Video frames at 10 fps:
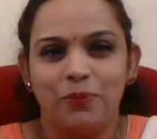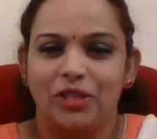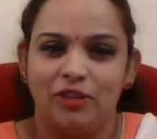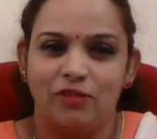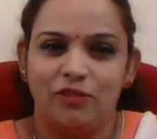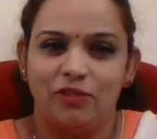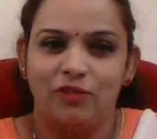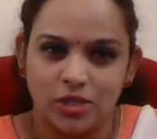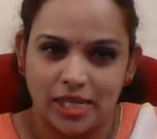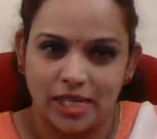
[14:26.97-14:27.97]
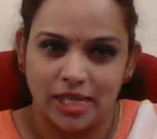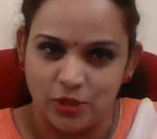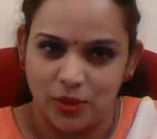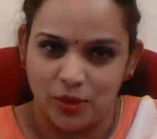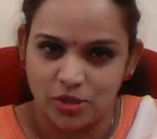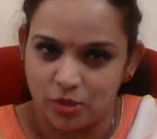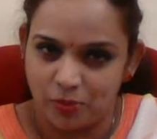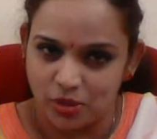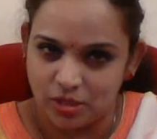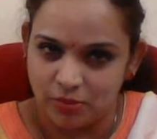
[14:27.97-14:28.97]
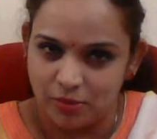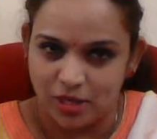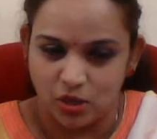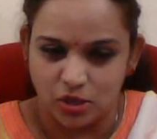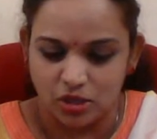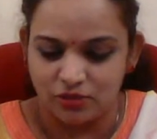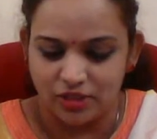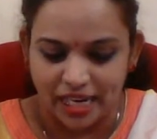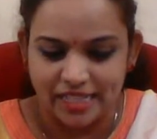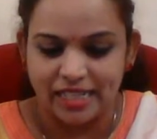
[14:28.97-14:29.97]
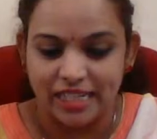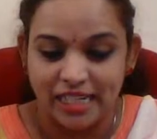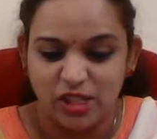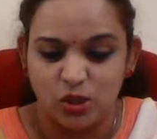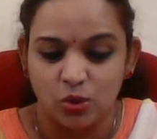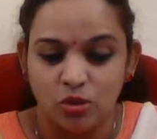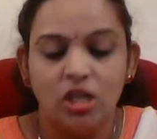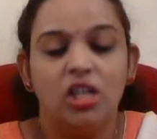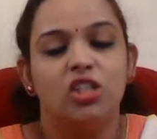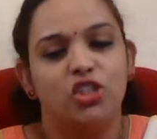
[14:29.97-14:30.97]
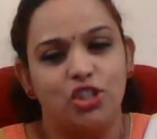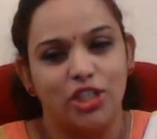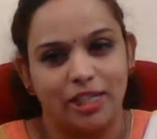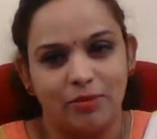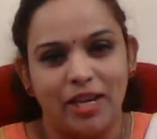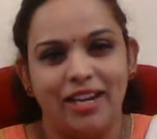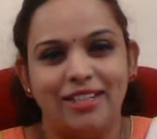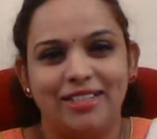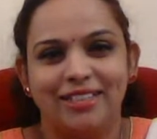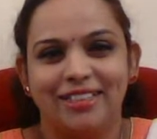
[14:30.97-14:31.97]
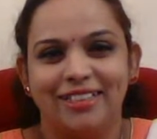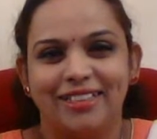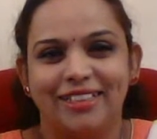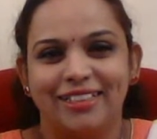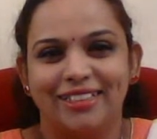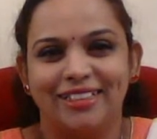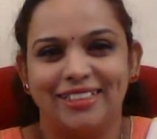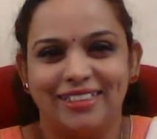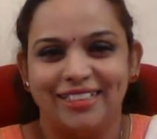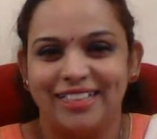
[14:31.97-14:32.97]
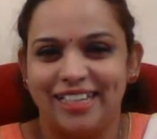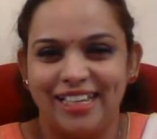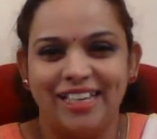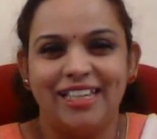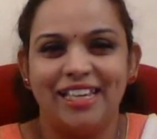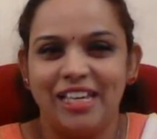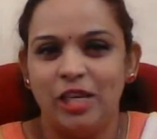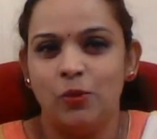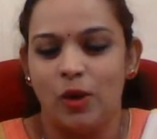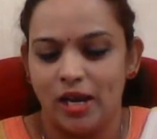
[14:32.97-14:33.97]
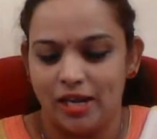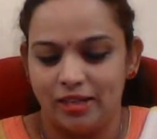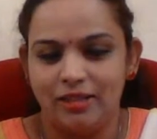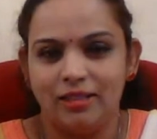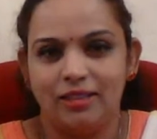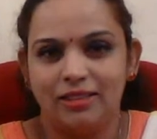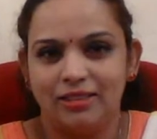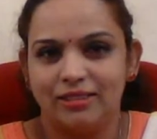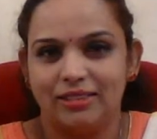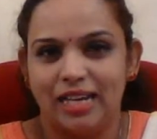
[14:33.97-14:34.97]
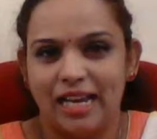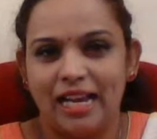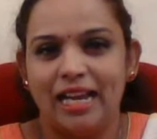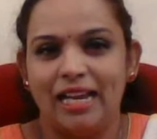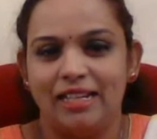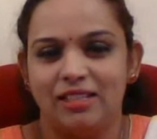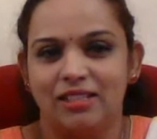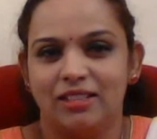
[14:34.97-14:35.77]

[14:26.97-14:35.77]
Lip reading: Of course, king G1 is not possible because of knight E2 checkmate, king E1, and